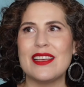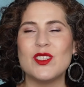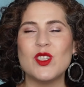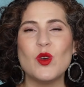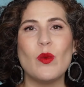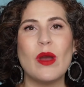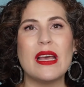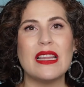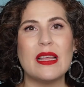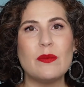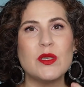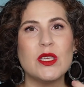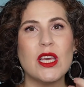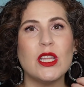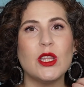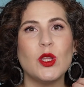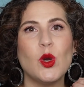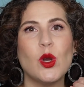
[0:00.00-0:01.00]
So my lips
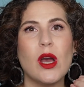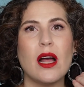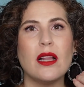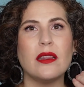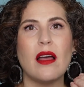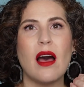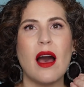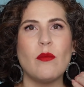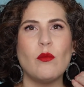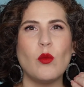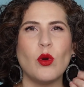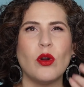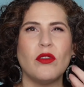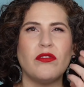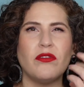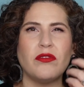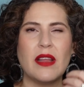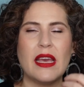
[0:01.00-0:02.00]
can look a lot
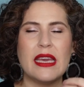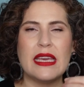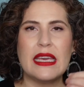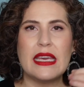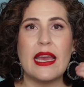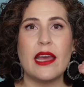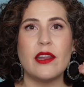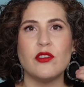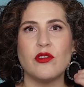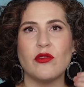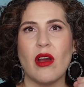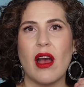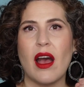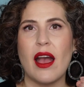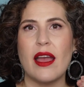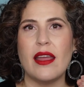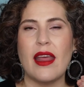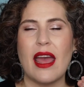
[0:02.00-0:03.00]
more flaky and
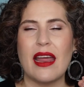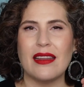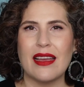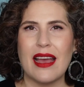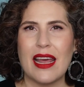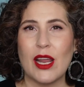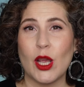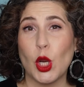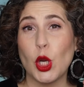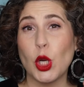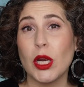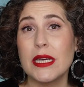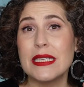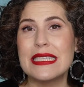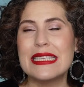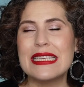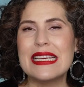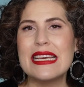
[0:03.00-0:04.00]
dried and kind of
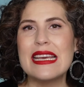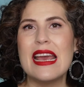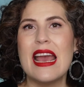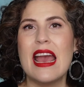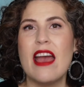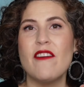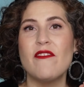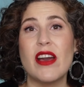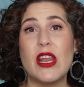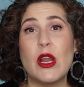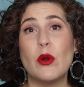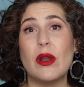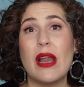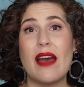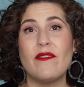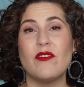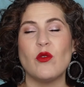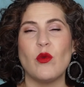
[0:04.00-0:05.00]
crusty if I don't
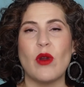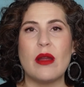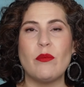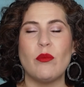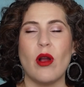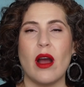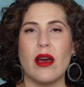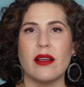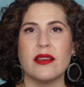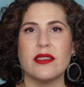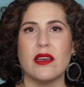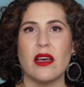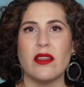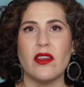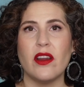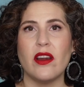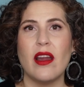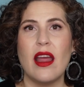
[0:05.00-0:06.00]
have the right products
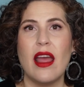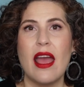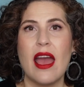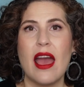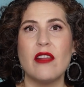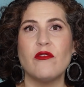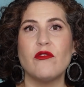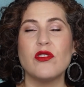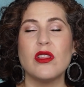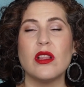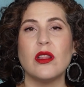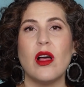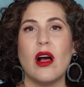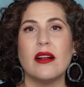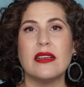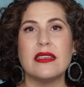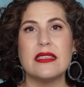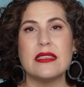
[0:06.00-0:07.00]
on there. And for the
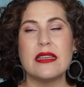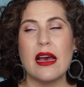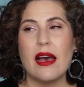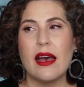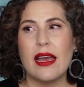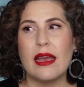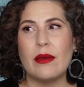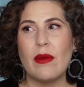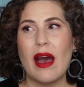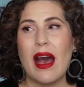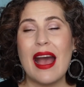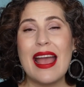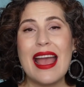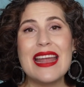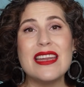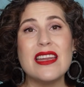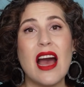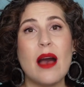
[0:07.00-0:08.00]
longest time, I
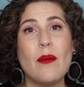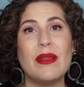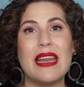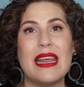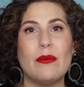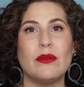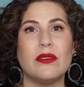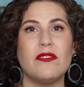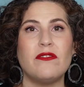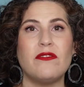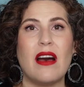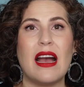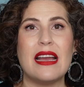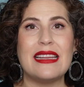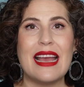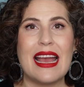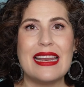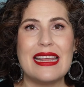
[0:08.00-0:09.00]
had not been able to
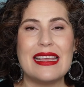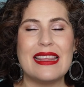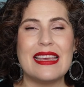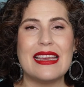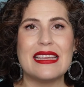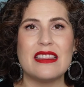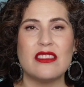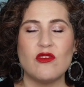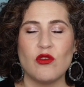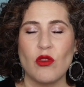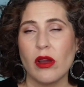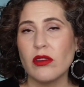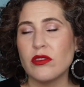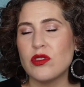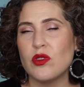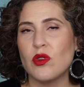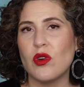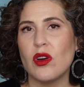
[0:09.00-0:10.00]
find anything at the
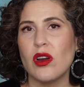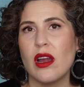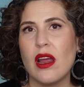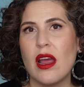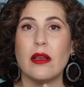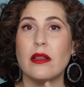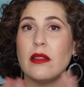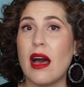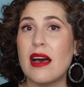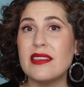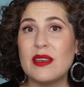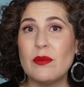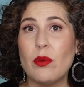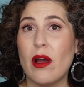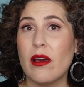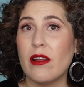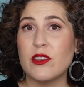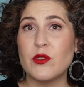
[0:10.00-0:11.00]
drugstore. Glossy
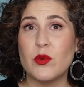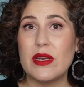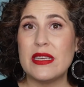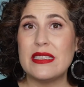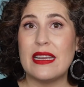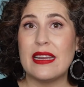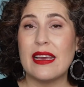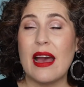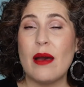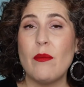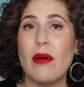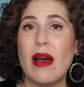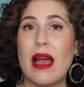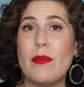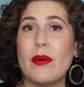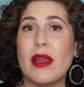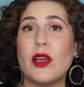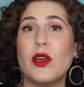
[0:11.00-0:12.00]
products were easy to come
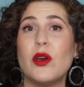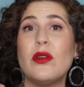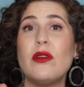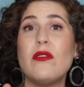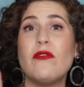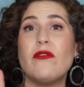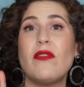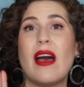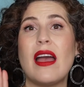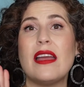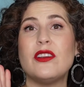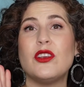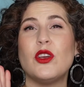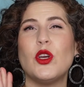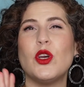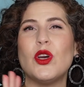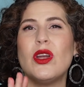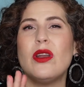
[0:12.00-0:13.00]
by, but I couldn't find
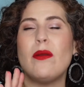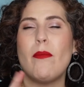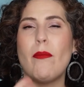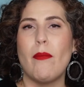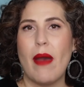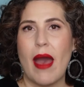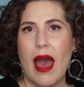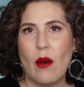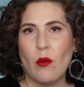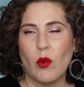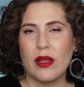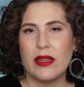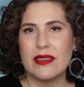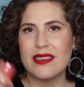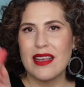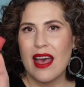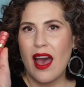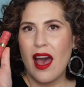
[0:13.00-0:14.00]
good matte
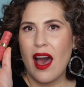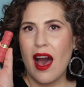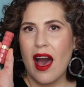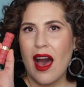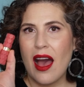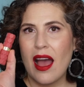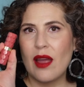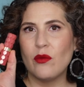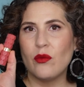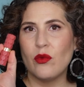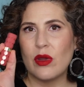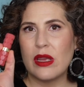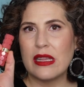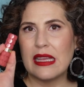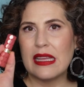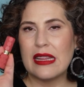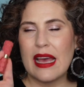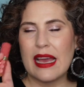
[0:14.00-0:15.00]
ones. I
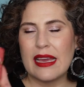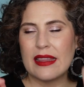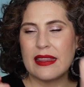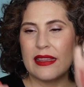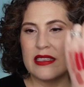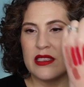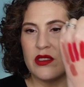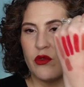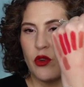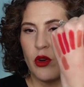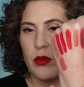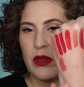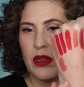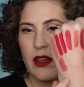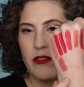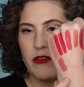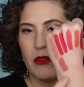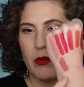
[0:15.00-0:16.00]
really like this
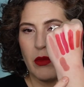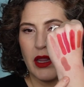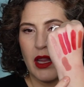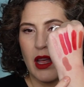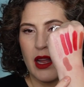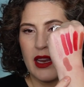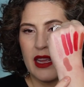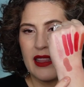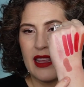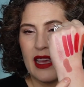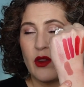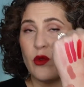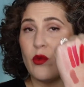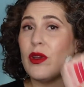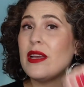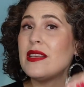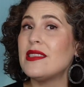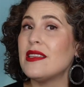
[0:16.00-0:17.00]
formula from Milani. They
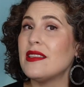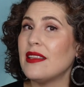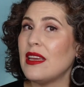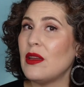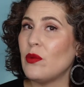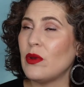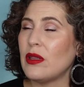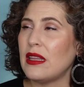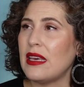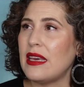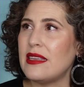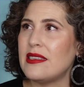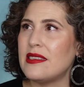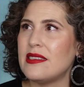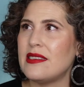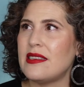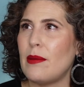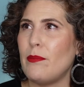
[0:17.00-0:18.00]
recently
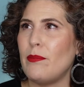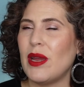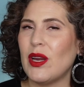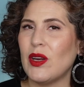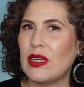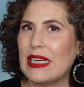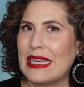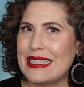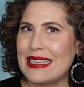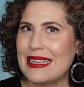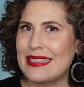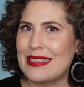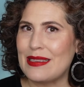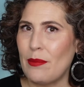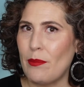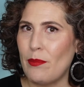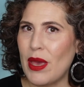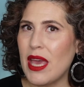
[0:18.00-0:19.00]
released some berries and
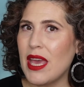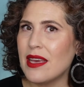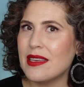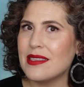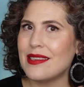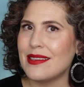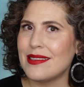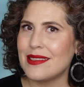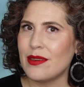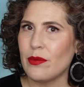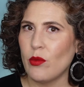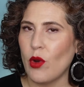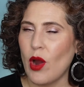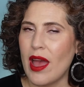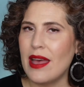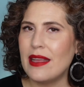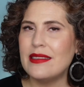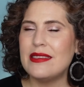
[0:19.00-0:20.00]
some pinks and some
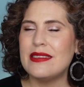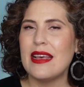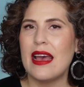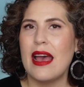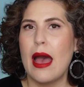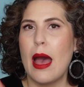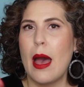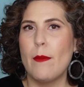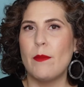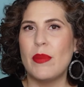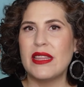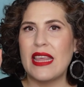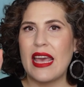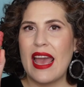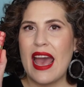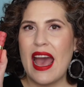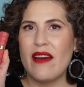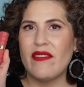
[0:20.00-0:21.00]
reds, but
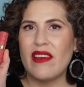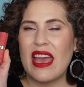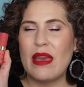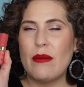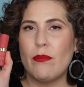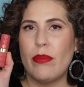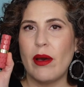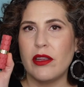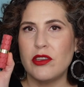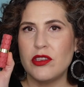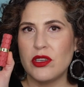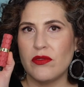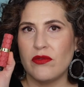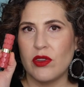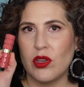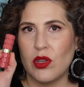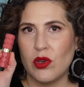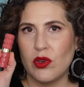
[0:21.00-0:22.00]
they have a bunch
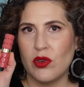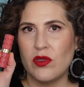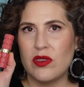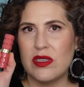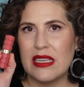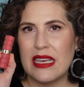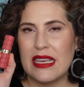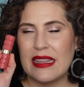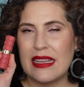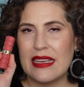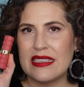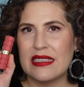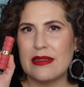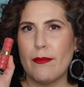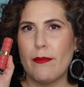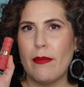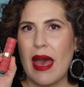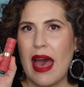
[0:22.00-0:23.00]
of nudes in
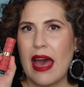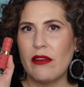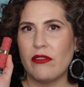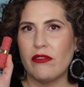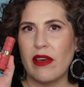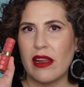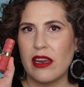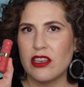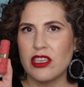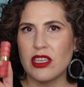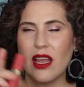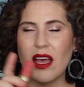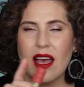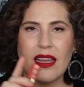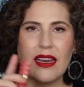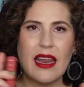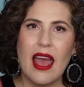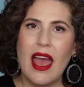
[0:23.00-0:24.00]
this matte fetish
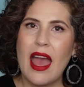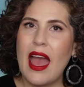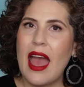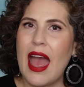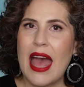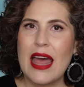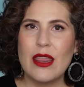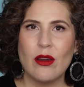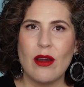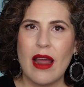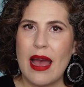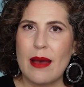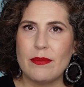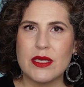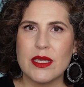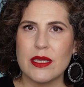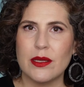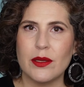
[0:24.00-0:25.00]
line and they're
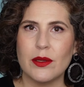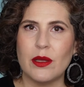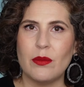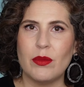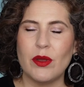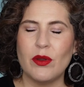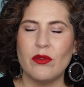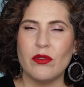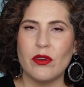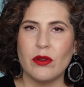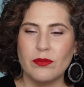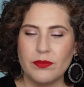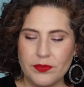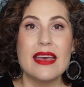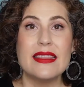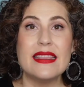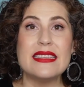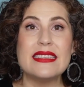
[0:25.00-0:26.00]
absolutely beautiful.
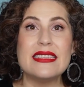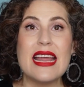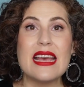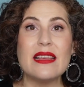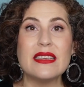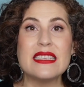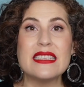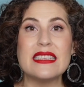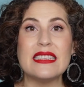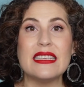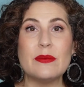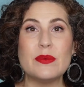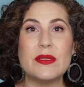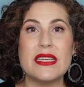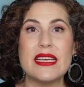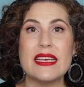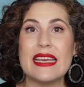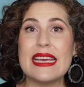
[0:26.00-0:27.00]
This next
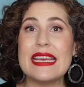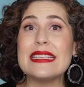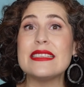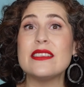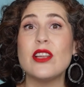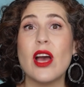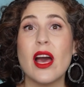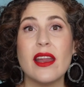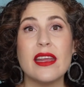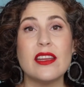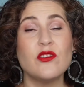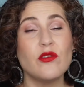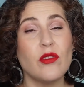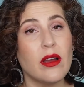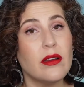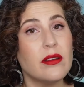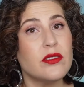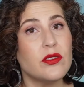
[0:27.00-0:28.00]
lipstick is not a
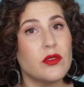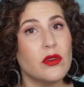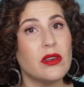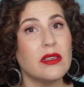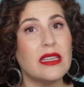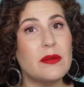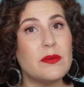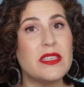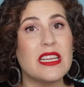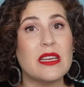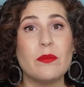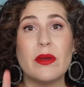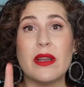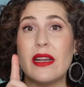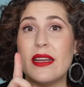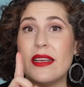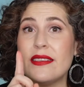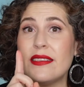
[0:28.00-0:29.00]
drugstore lipstick, but
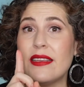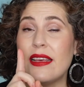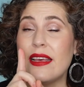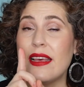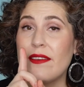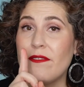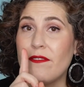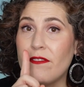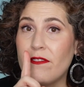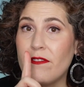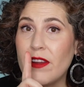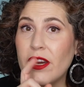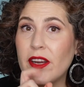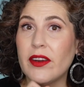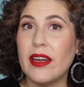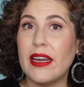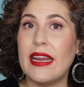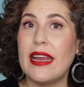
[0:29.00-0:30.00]
it is
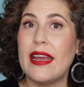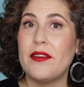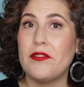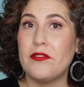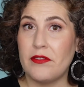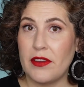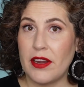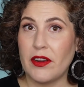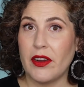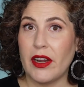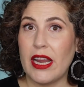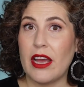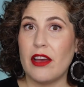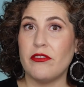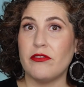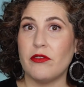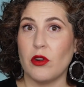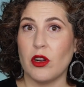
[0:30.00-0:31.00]
very, very
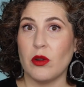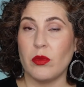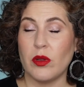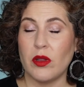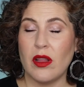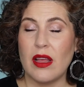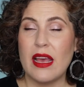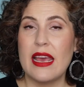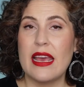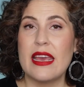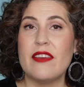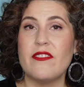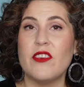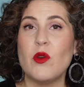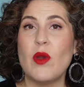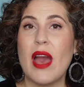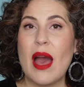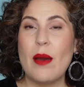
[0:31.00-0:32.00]
affordable. If
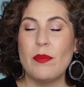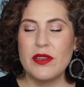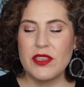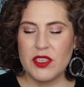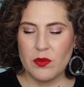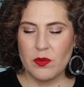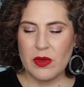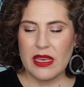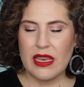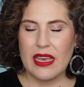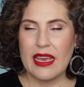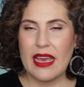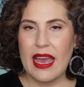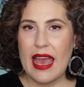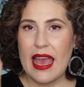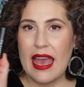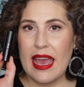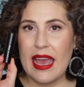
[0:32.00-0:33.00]
you happen to
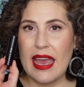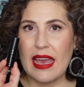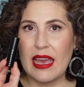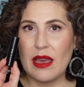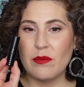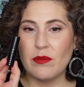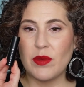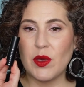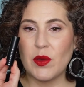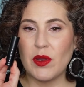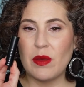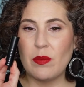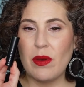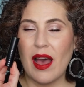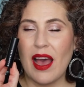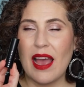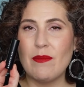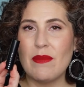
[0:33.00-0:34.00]
be a Beauty
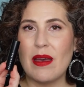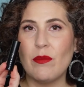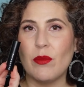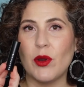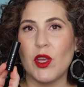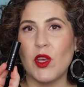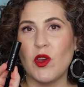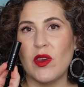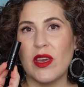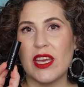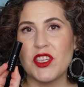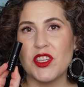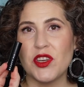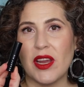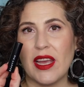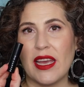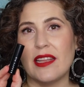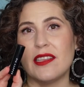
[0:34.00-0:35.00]
Pie member, you can get
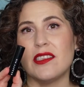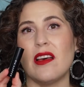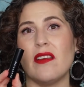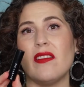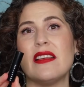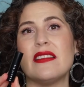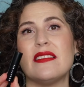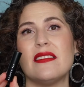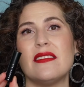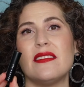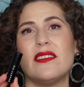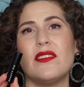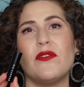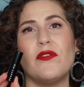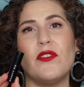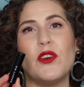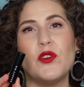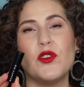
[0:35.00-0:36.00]
your hands on this. This is the
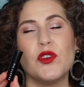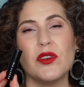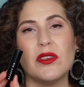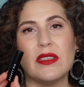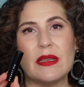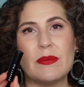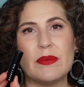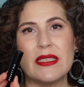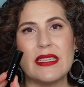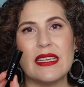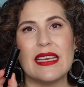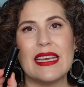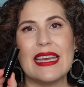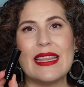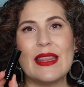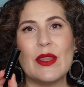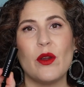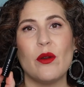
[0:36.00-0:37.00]
Future Lipstick
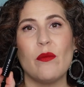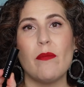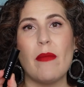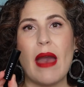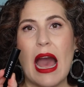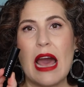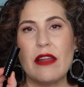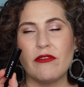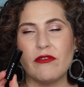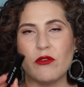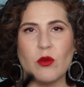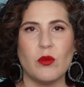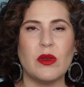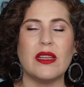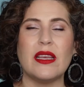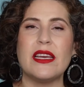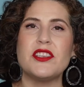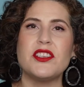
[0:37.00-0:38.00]
in their matte
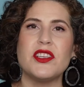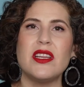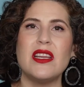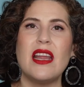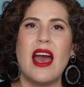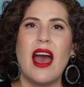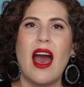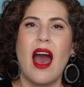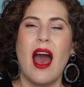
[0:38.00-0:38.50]
formulation.